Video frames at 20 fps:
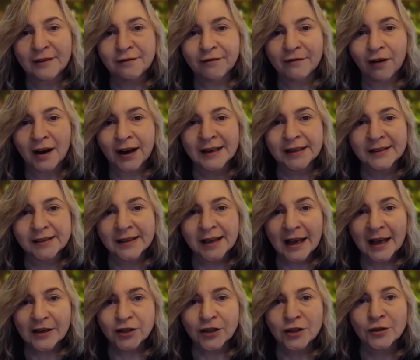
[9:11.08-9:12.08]
advice
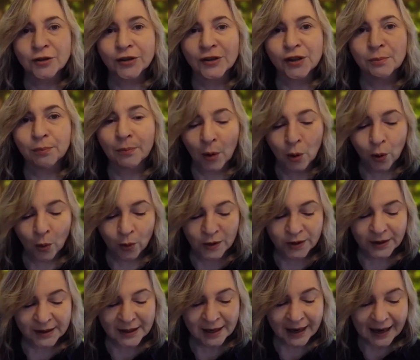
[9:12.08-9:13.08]
to
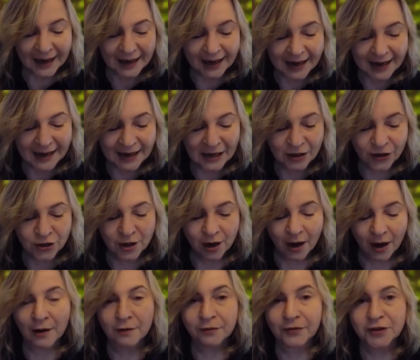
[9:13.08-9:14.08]
support each
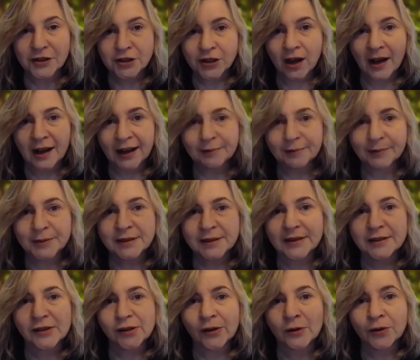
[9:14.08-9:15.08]
of the
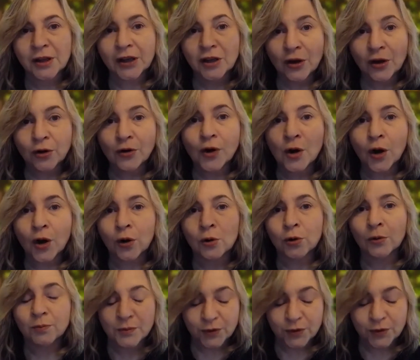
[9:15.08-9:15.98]
types, so that you know.